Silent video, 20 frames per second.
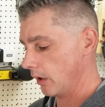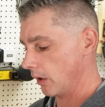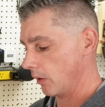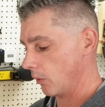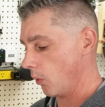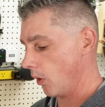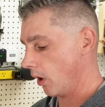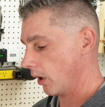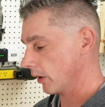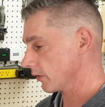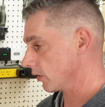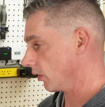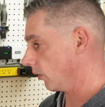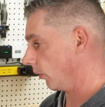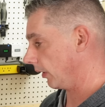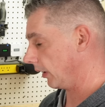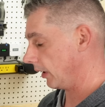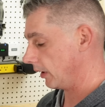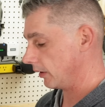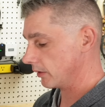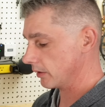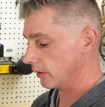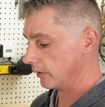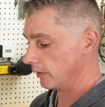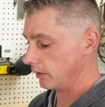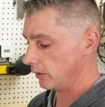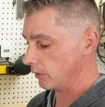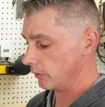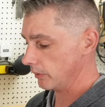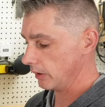uh, watts going into
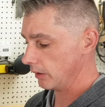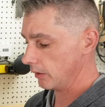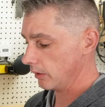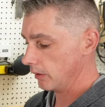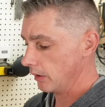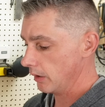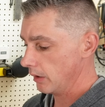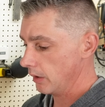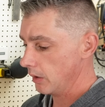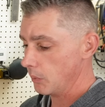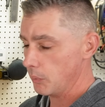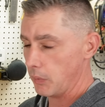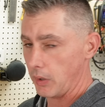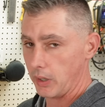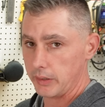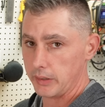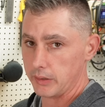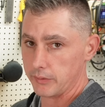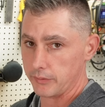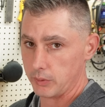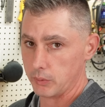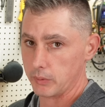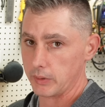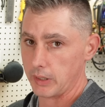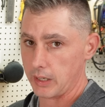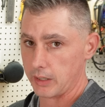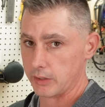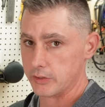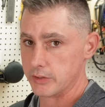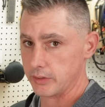the unit. But if you were
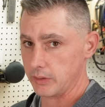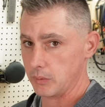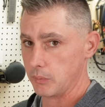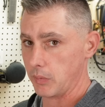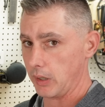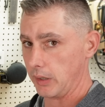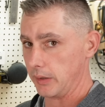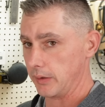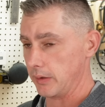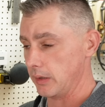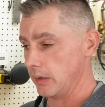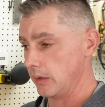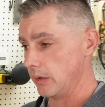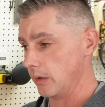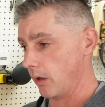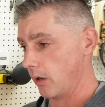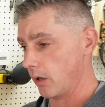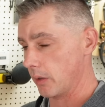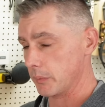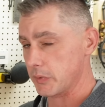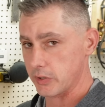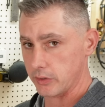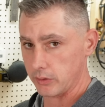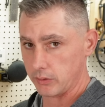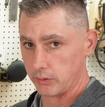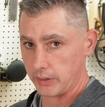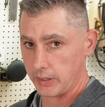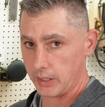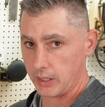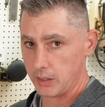to actually buy the
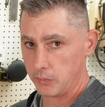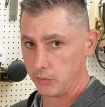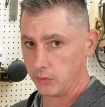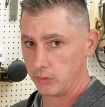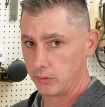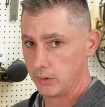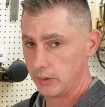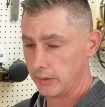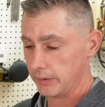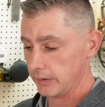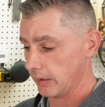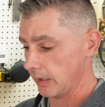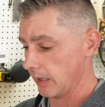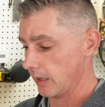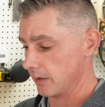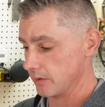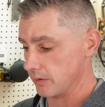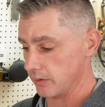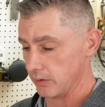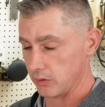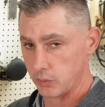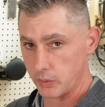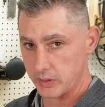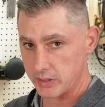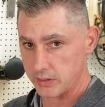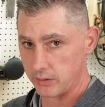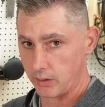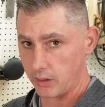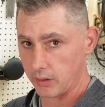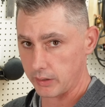optional cable that has the
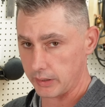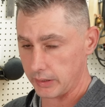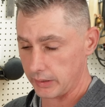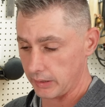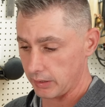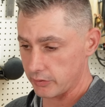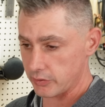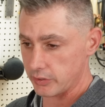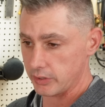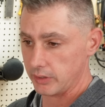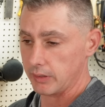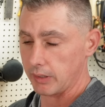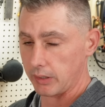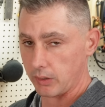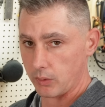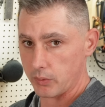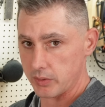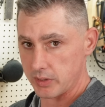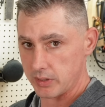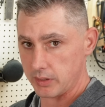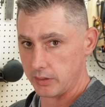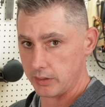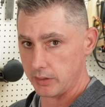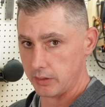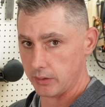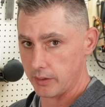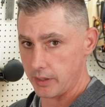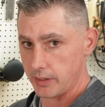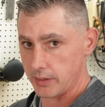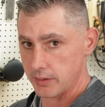twist lock connection that goes into
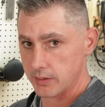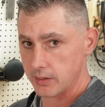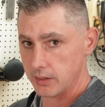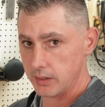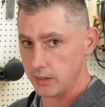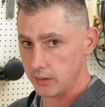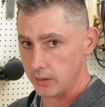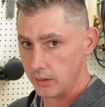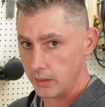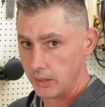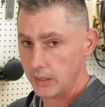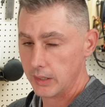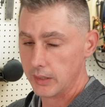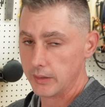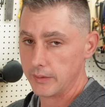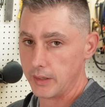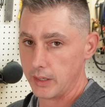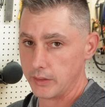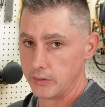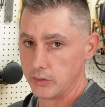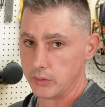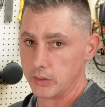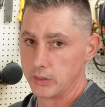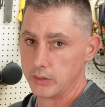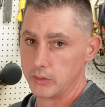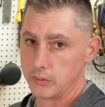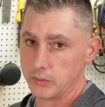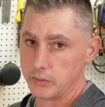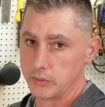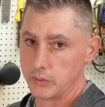your AC, then you
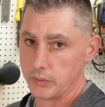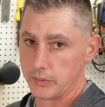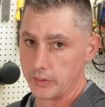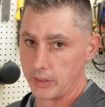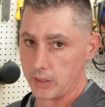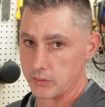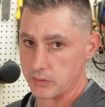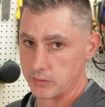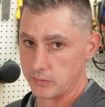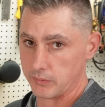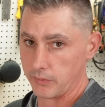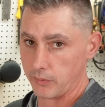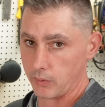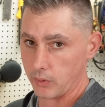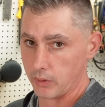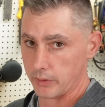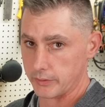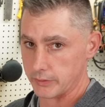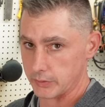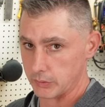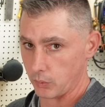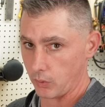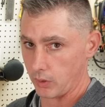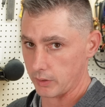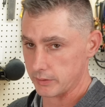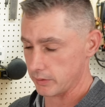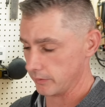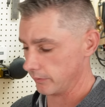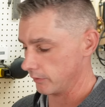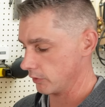can do 2,400
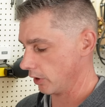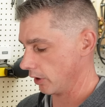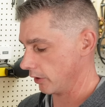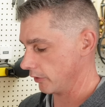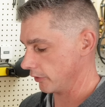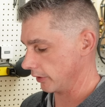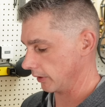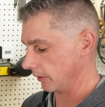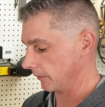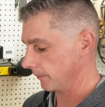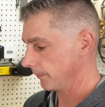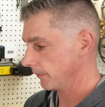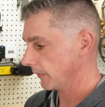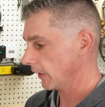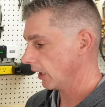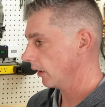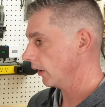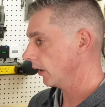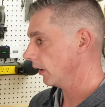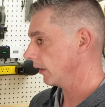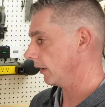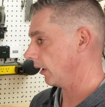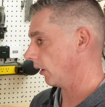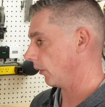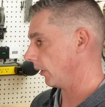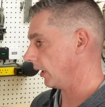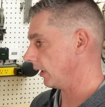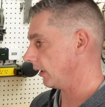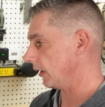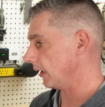watts of charging.
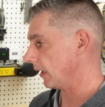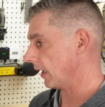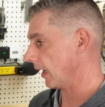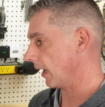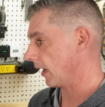Now in the